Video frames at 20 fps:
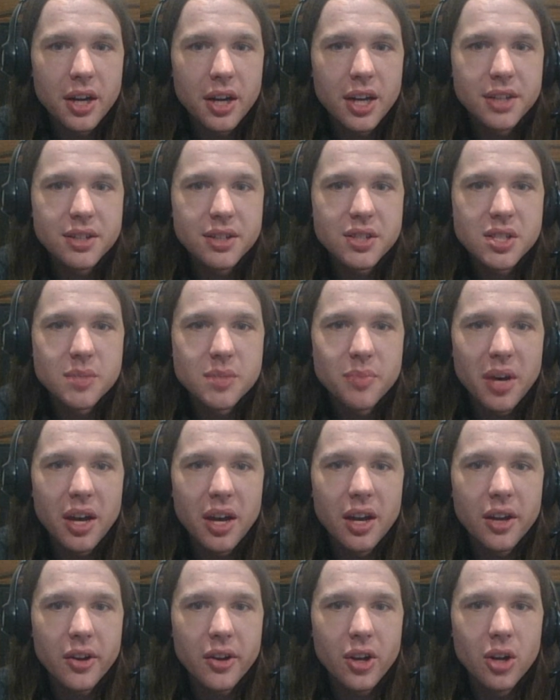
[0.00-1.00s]
on the
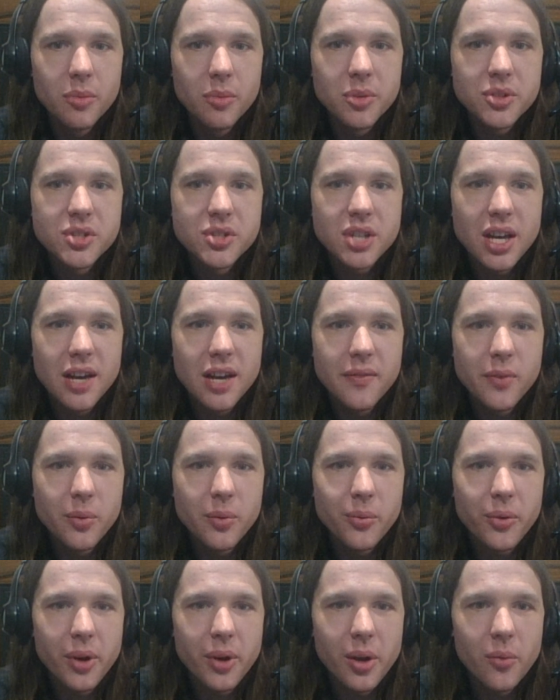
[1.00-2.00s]
spot almost
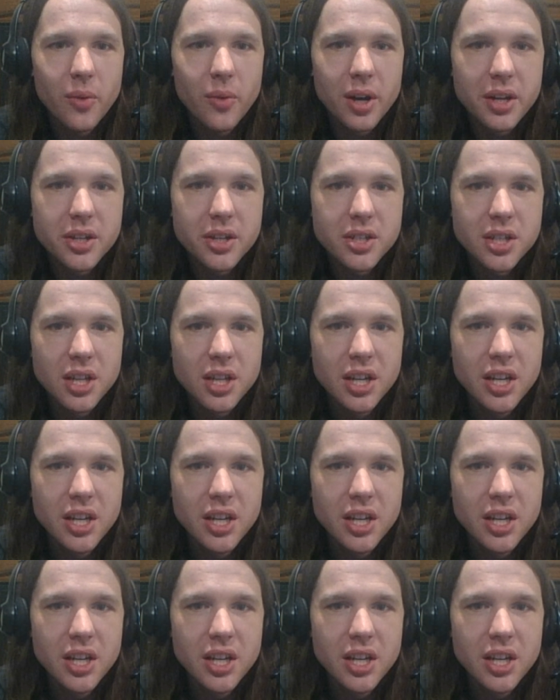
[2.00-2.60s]
everywhere I went.